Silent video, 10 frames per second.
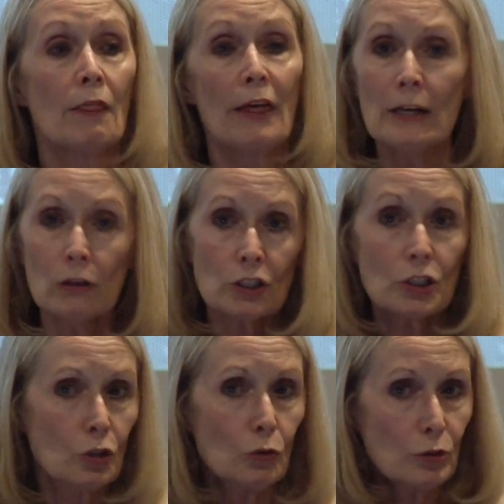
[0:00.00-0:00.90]
they look to
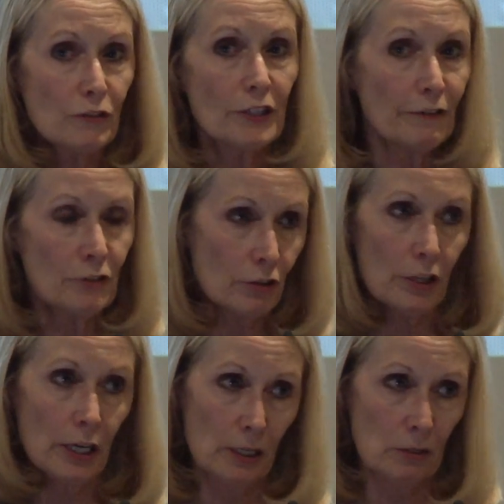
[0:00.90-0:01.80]
schools for different
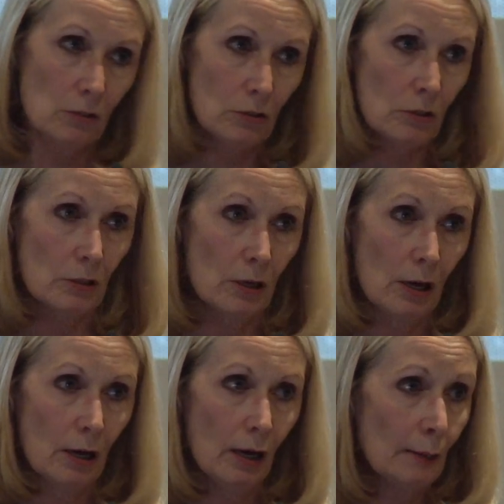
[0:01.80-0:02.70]
things.
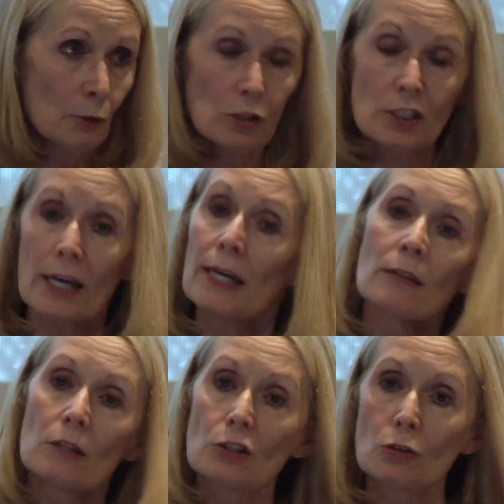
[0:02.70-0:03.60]
I'm not
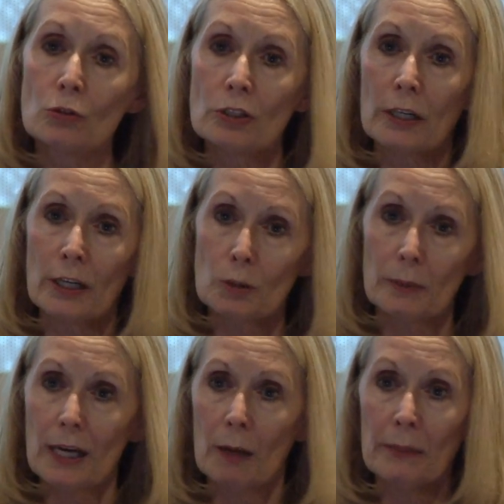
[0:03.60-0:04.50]
saying that schools are going to
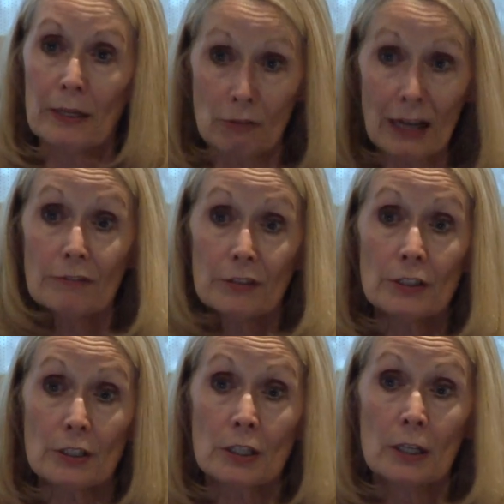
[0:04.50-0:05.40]
become
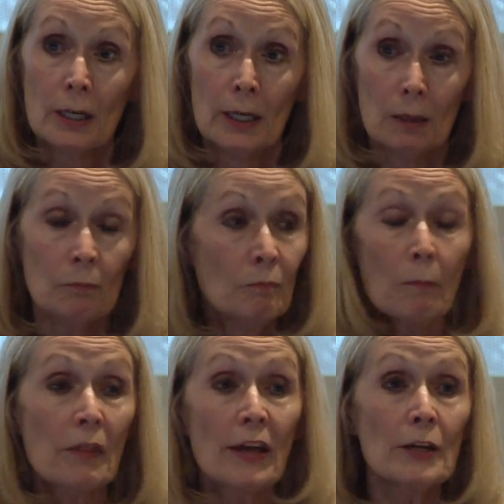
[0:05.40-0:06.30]
irrelevant,
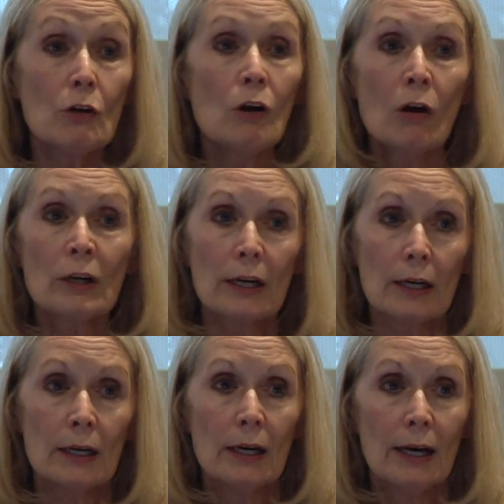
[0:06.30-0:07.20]
but they no
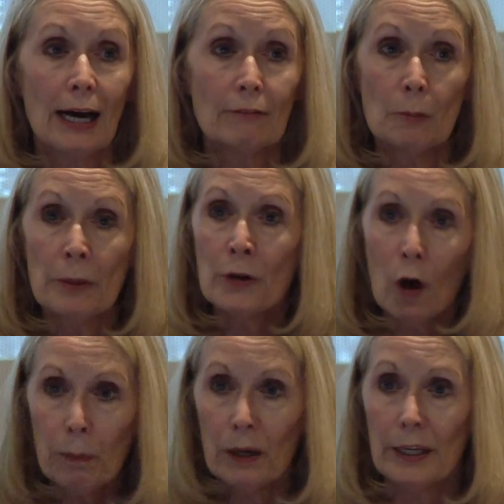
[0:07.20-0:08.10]
longer have a
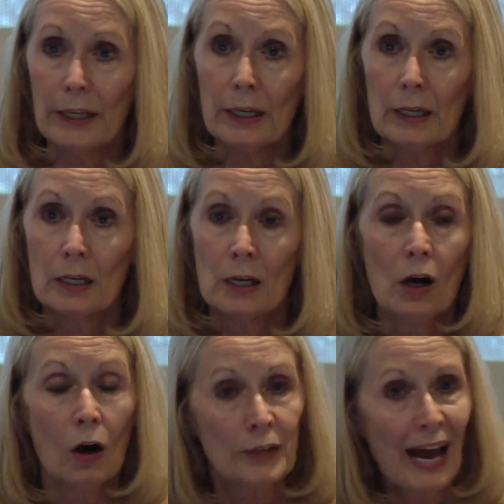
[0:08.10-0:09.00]
monopoly
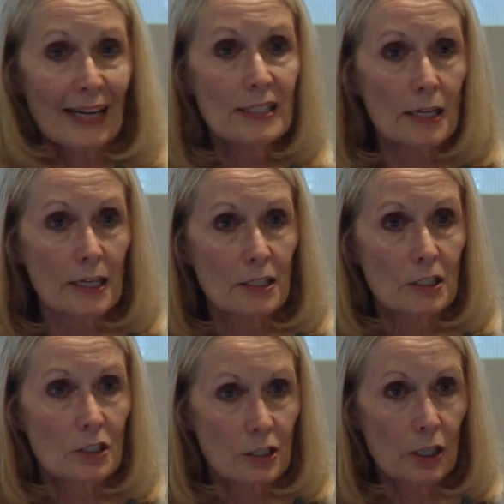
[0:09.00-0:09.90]
on
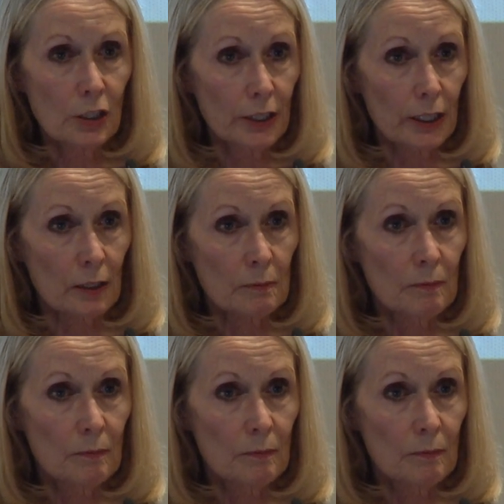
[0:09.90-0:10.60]
access to learning.